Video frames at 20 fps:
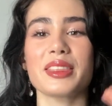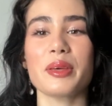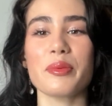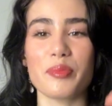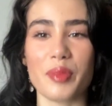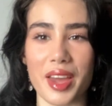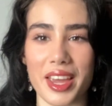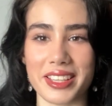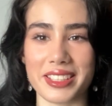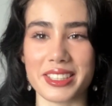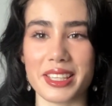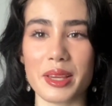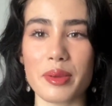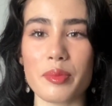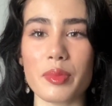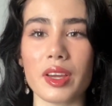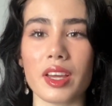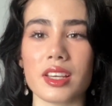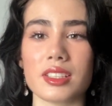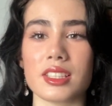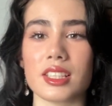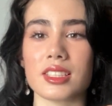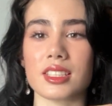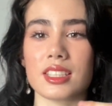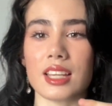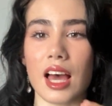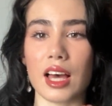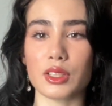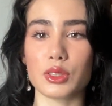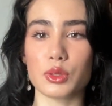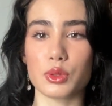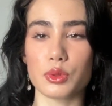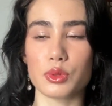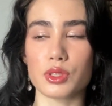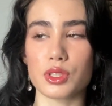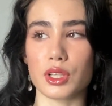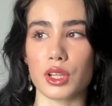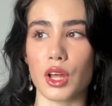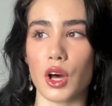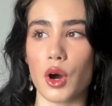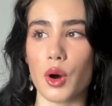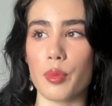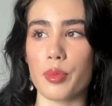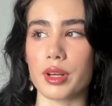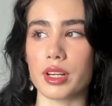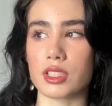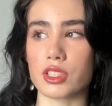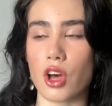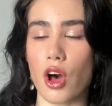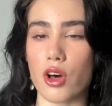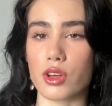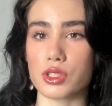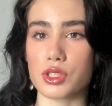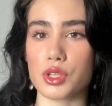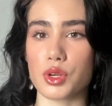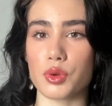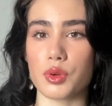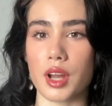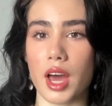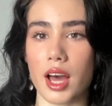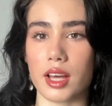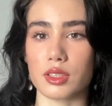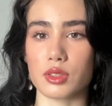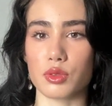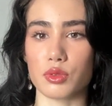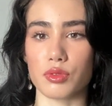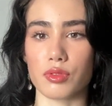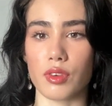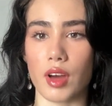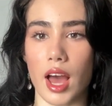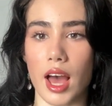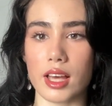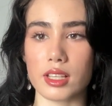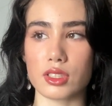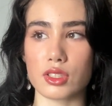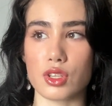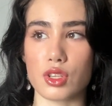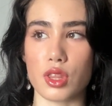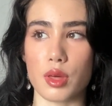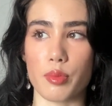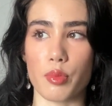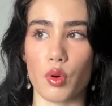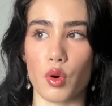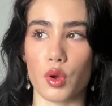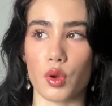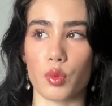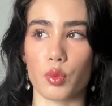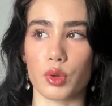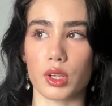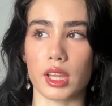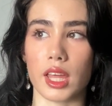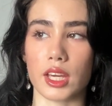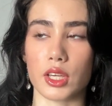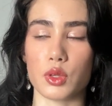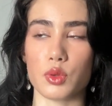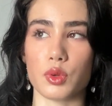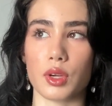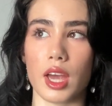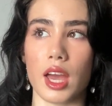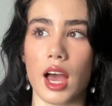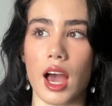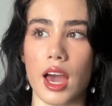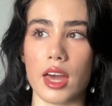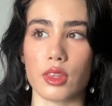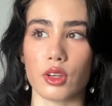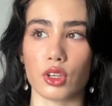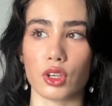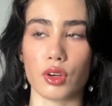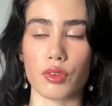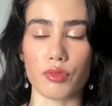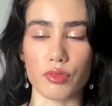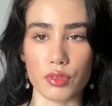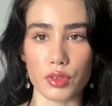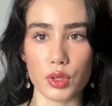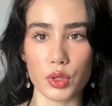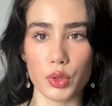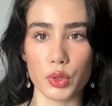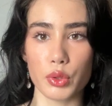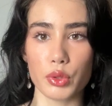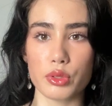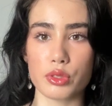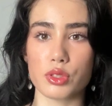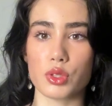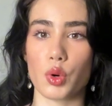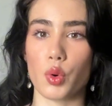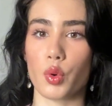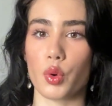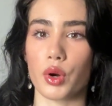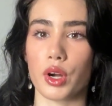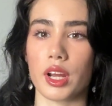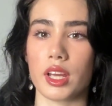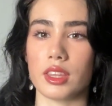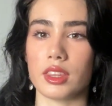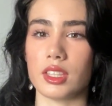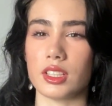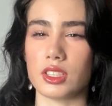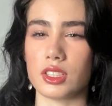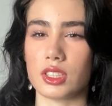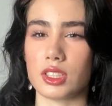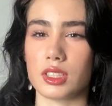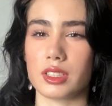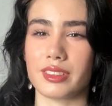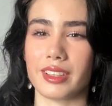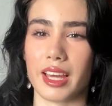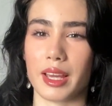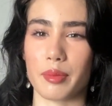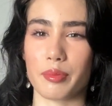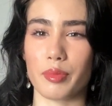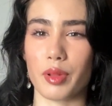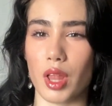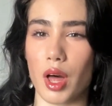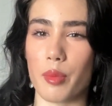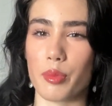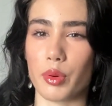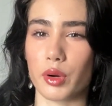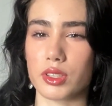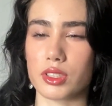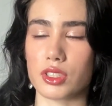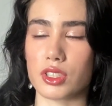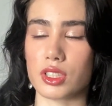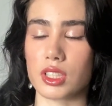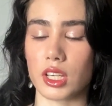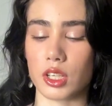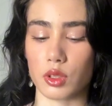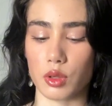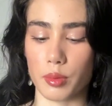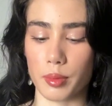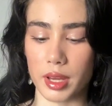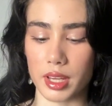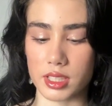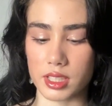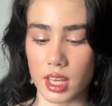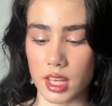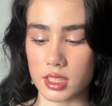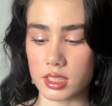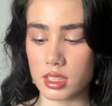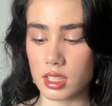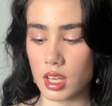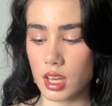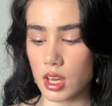pacing because it's not too slow, but it's also not too fast to the point where like you get either confused or the like plot points just like don't make sense.